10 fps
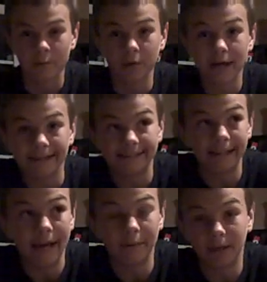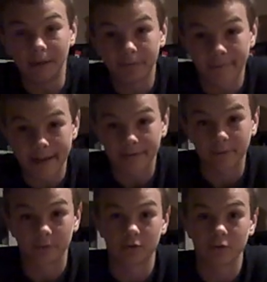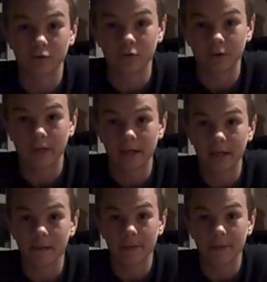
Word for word: we gotta see how he comes back from the surgery right now.